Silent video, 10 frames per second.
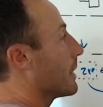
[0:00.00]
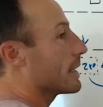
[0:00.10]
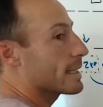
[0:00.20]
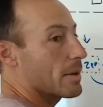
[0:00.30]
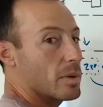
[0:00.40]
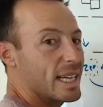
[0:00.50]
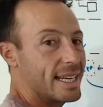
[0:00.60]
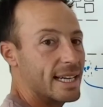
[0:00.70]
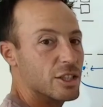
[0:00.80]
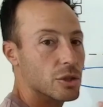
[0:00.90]
they say we need
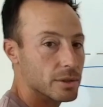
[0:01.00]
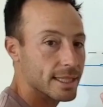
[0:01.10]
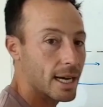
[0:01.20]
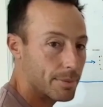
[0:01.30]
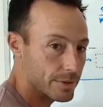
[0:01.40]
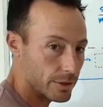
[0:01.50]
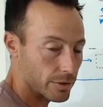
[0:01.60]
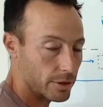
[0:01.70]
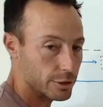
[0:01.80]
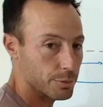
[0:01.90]
a certain type of zero
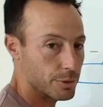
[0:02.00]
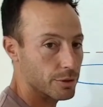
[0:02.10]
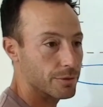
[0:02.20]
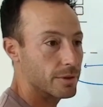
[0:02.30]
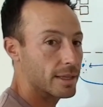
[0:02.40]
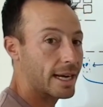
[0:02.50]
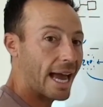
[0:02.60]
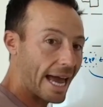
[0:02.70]
knowledge proof that